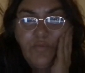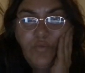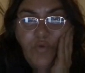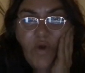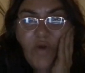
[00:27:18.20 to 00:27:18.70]

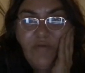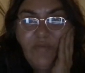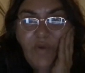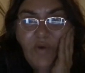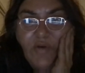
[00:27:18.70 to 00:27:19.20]
writer's
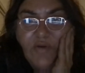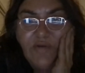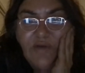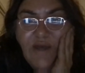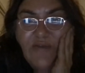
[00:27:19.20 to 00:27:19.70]
block. I just
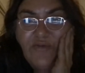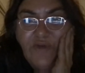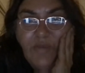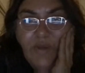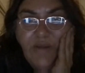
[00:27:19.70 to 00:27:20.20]
can't
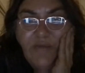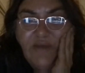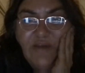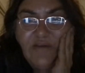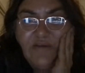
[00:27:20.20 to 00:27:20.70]
string a bloody
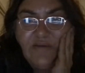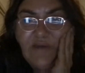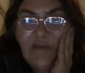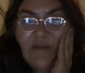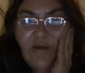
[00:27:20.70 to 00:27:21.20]
sentence
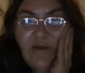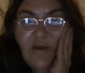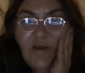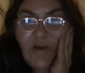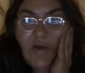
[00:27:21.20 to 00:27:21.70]
together.
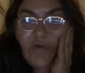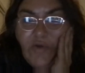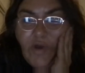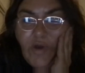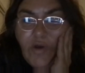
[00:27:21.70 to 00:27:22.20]

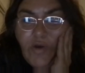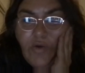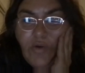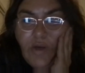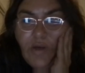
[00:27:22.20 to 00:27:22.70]

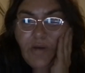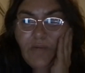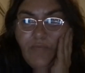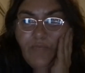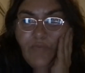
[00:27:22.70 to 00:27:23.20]

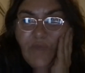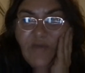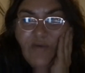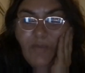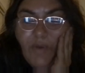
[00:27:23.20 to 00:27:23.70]
So yeah,
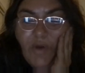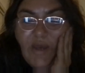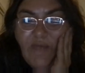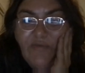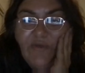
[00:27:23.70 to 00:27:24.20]
but I
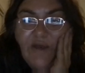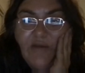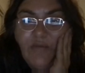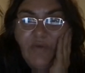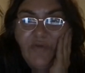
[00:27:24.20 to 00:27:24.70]
have started
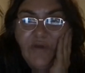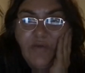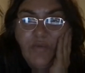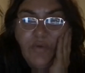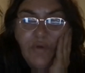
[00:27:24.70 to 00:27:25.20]
my second
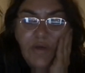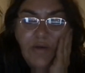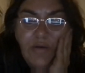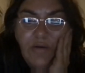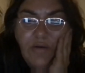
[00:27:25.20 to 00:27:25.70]
book,
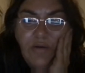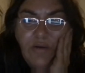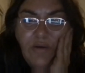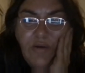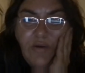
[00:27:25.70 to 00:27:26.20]
and
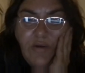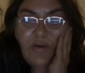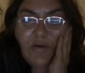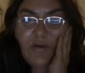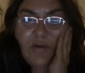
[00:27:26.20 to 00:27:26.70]

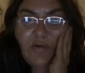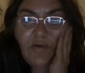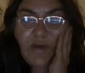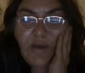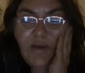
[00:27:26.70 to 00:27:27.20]

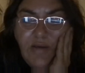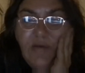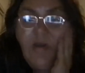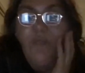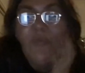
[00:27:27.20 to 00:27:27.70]
yeah,
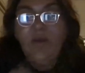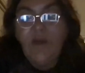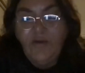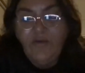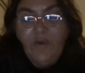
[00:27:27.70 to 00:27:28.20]
hope that
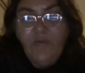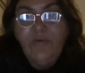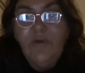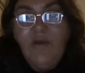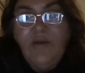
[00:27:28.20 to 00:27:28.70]
goes well
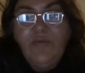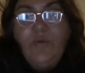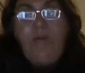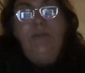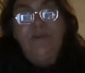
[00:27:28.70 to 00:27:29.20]
as
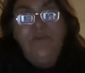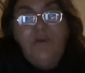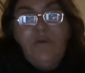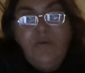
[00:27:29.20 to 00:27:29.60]
well. So